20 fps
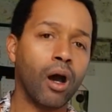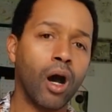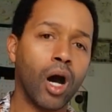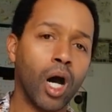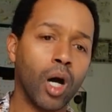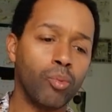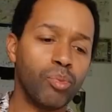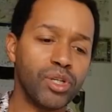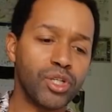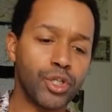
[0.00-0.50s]

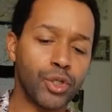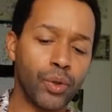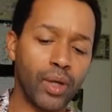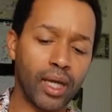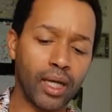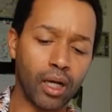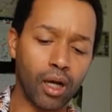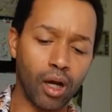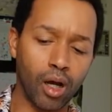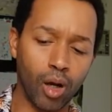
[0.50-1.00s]
I'll be
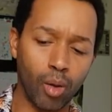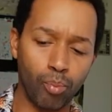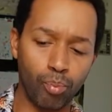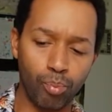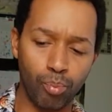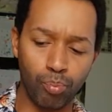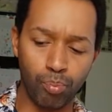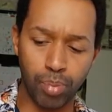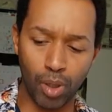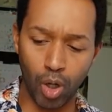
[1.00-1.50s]
doing a
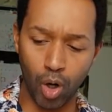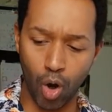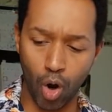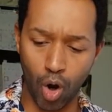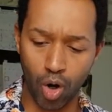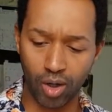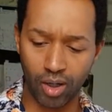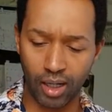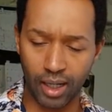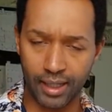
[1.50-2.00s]

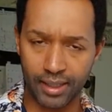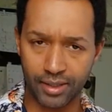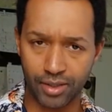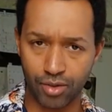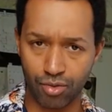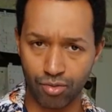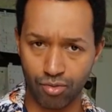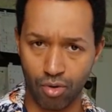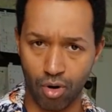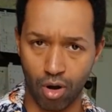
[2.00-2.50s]
blog
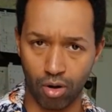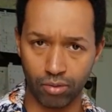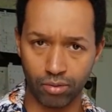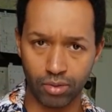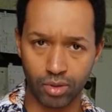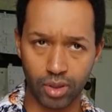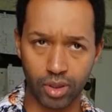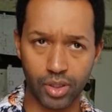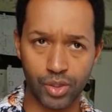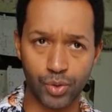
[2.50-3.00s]
later on
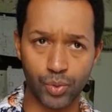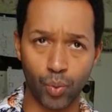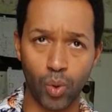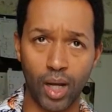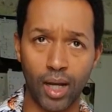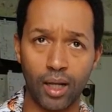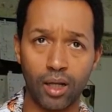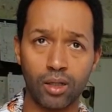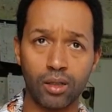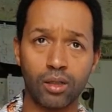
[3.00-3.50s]
as
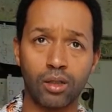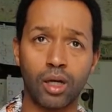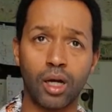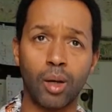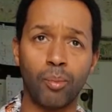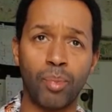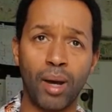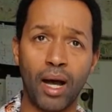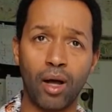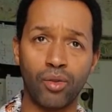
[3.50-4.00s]
well
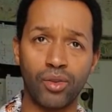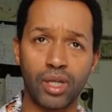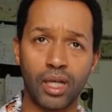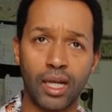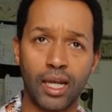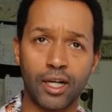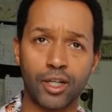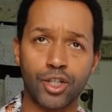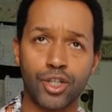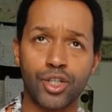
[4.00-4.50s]
about the
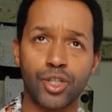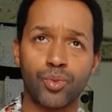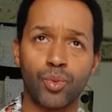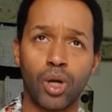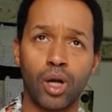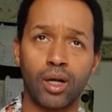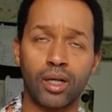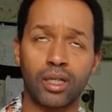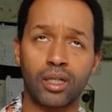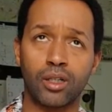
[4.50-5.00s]
elections
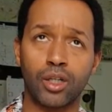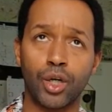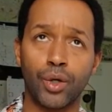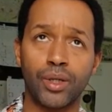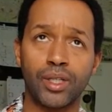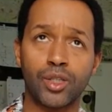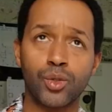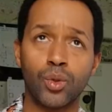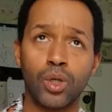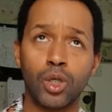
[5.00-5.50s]
where I can go
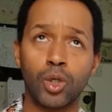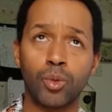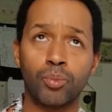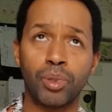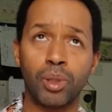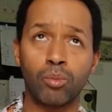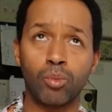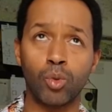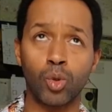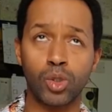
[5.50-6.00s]
into a little
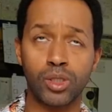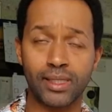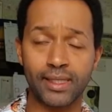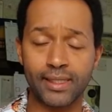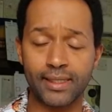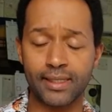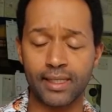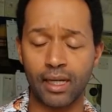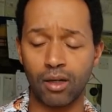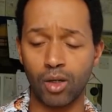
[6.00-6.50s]
bit more
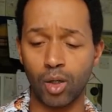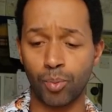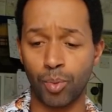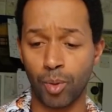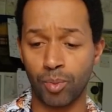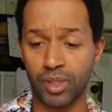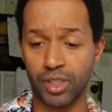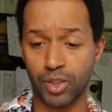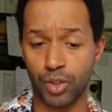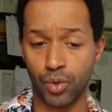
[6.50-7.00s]
detail. I'll
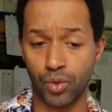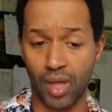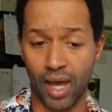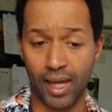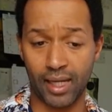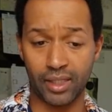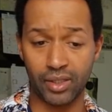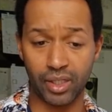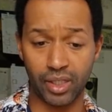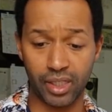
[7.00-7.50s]
probably do
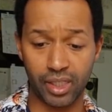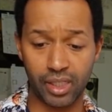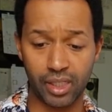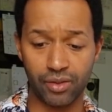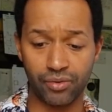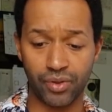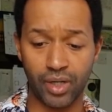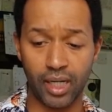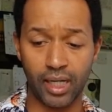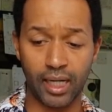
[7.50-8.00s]
that in the
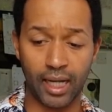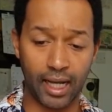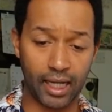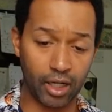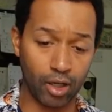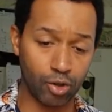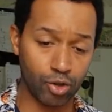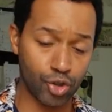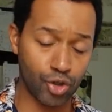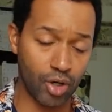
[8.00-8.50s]
evening, and
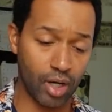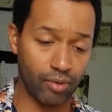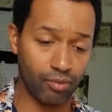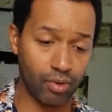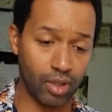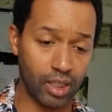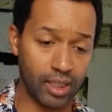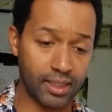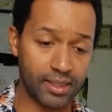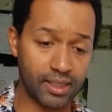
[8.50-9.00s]
I'll try and
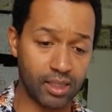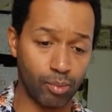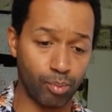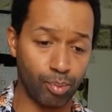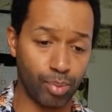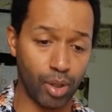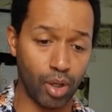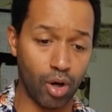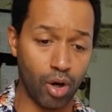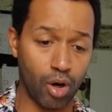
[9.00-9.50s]
release the
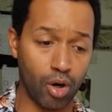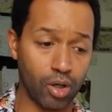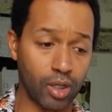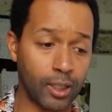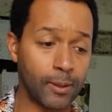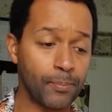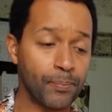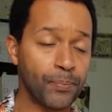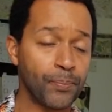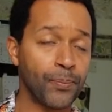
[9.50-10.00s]
blog
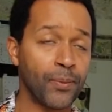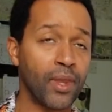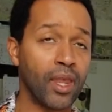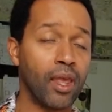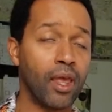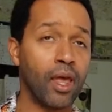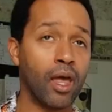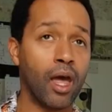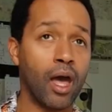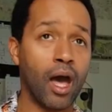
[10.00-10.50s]

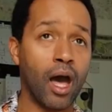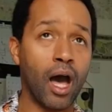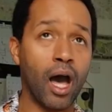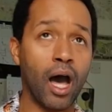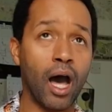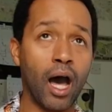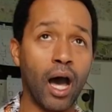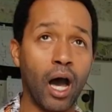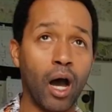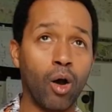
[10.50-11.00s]

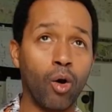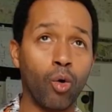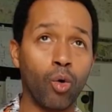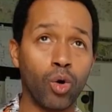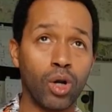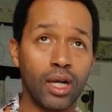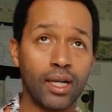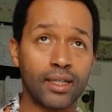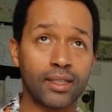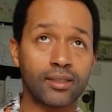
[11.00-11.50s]
or
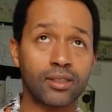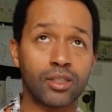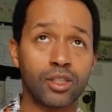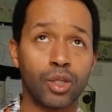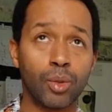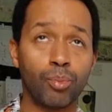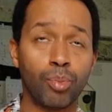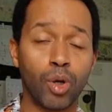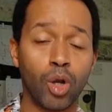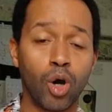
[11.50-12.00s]
links to
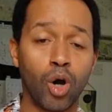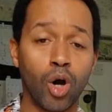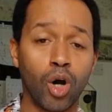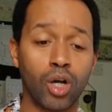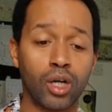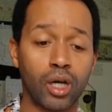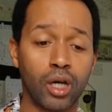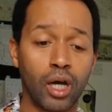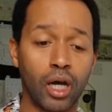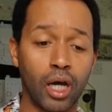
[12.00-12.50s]
the
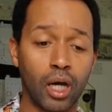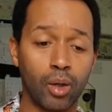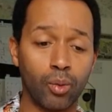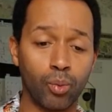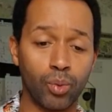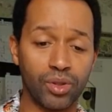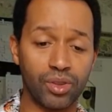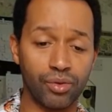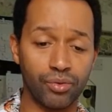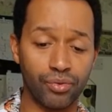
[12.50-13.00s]
blog
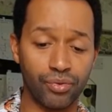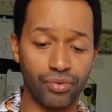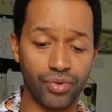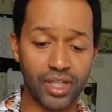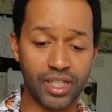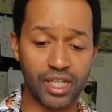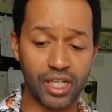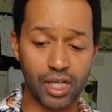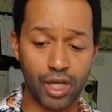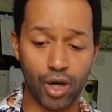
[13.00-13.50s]
with the
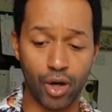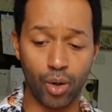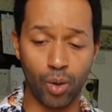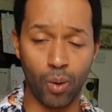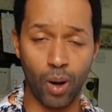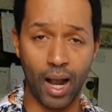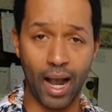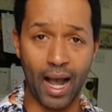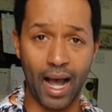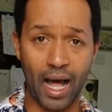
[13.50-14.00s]

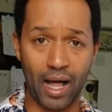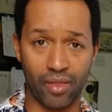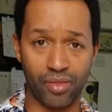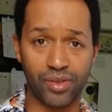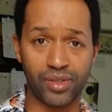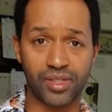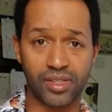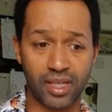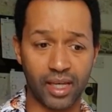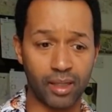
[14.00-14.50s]
video at
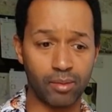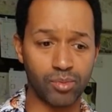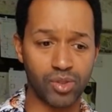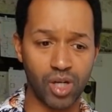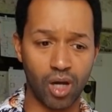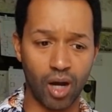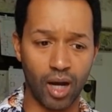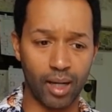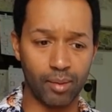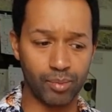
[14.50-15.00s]
the same
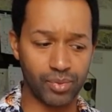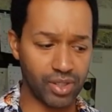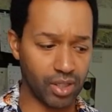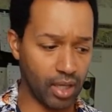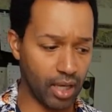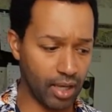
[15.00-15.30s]
time. So